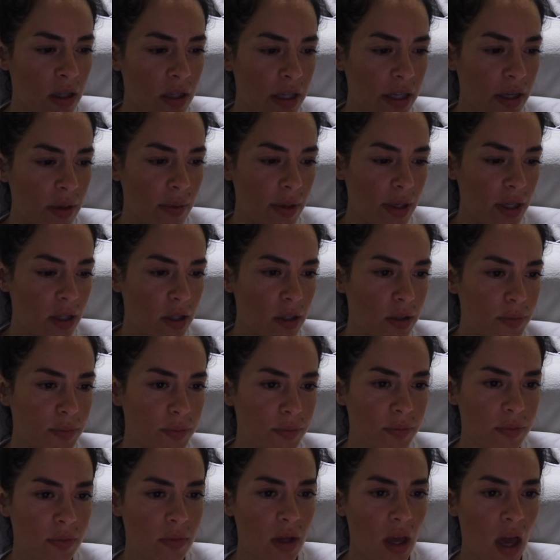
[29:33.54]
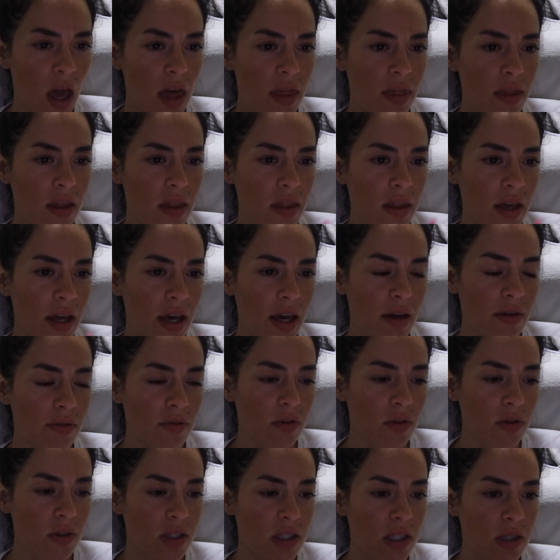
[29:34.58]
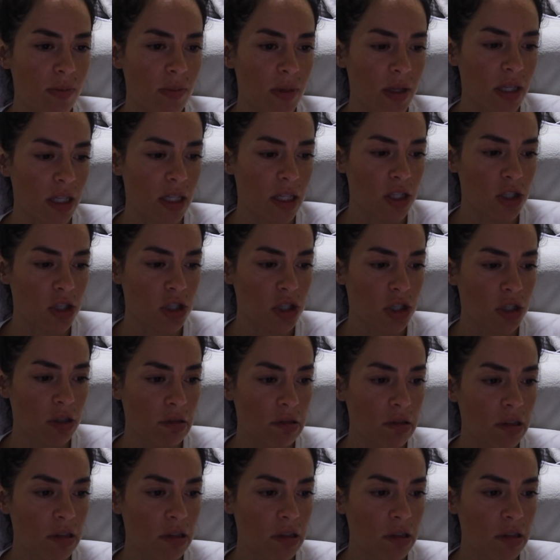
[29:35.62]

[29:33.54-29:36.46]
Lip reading: Here we go. And then the handful of spinach,